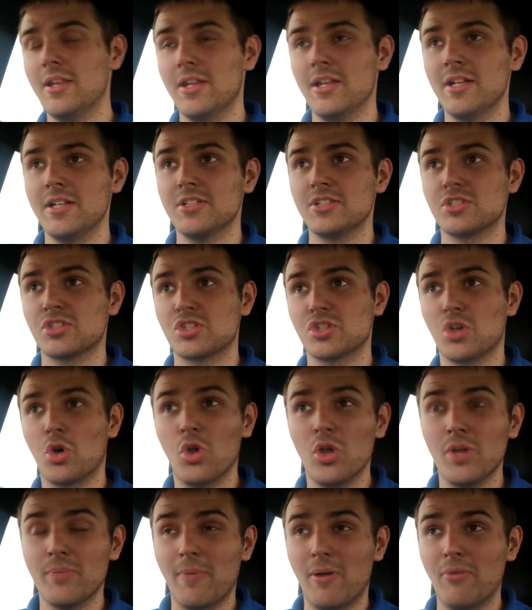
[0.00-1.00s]
it's
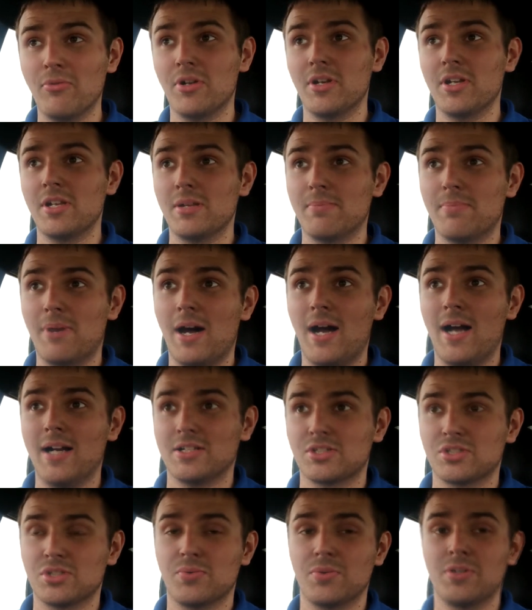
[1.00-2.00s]
solid mounted in the
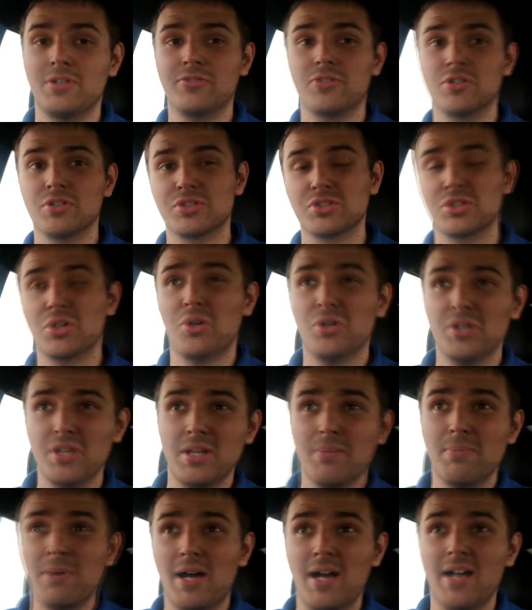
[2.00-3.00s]
back, so when you put solid
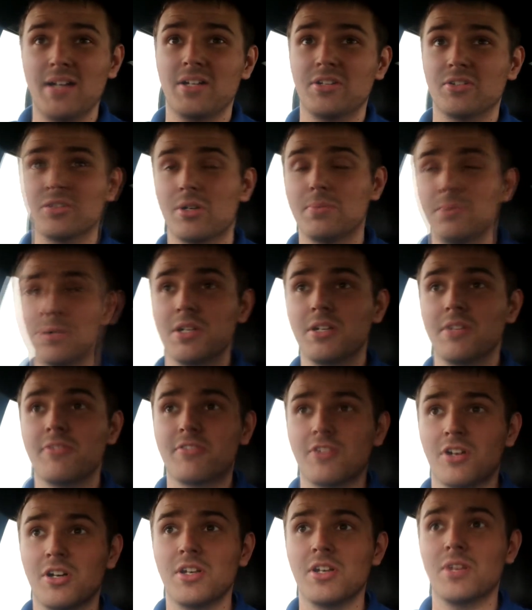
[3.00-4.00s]
at the back and rubber at the
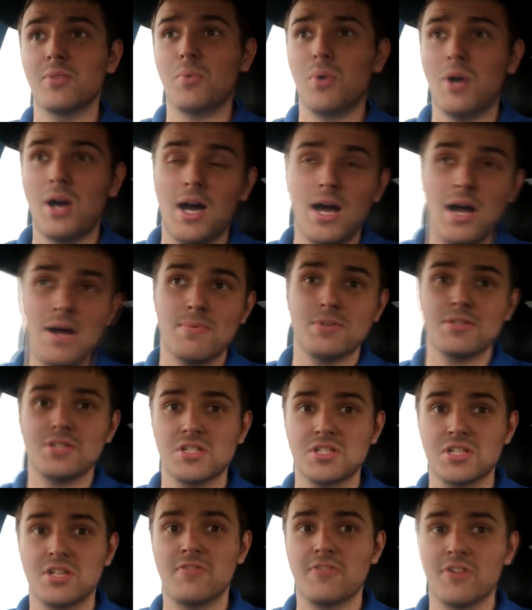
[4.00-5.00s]
front, what happens
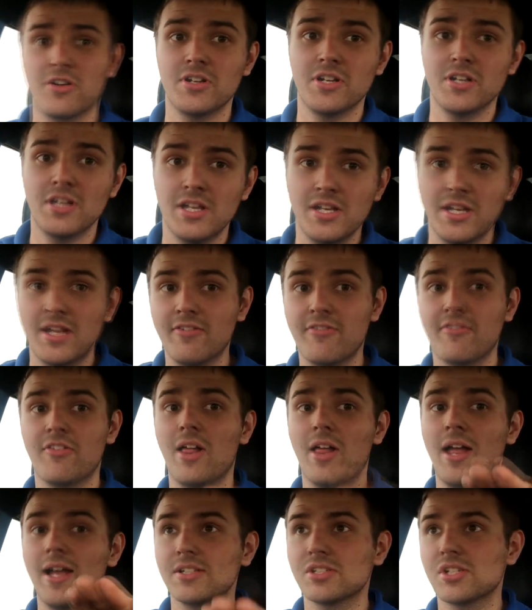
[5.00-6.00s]
is the front of the diff
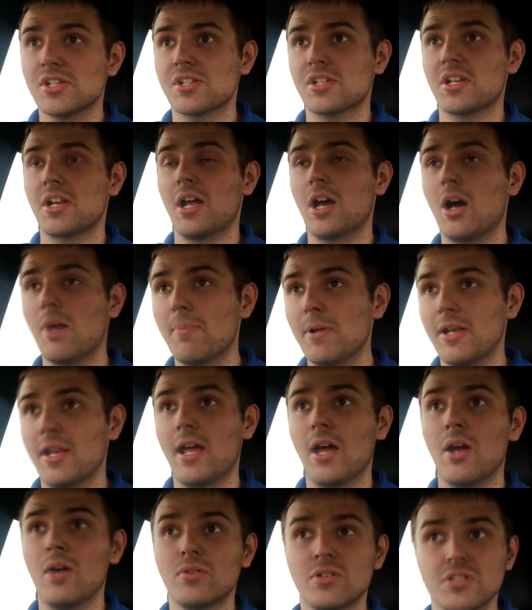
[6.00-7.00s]
flexes kind of up and
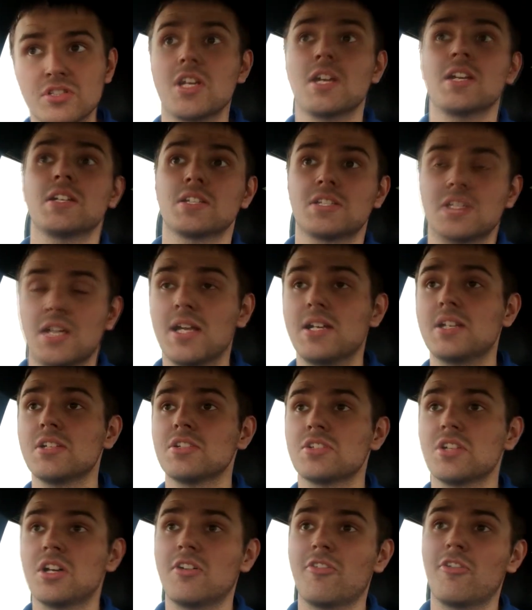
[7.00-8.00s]
down and side to side
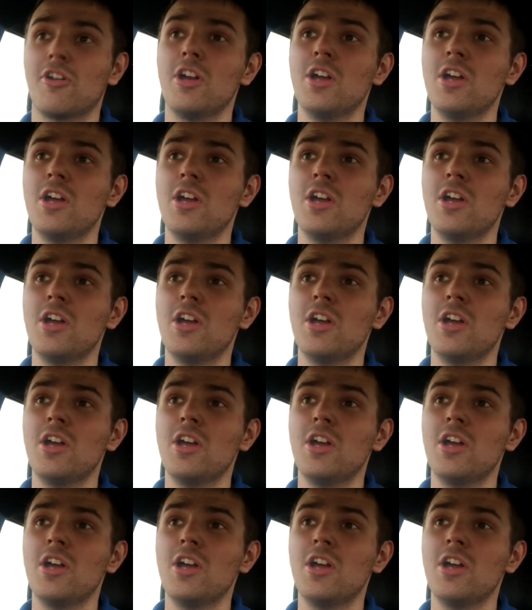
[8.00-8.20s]
and stuff,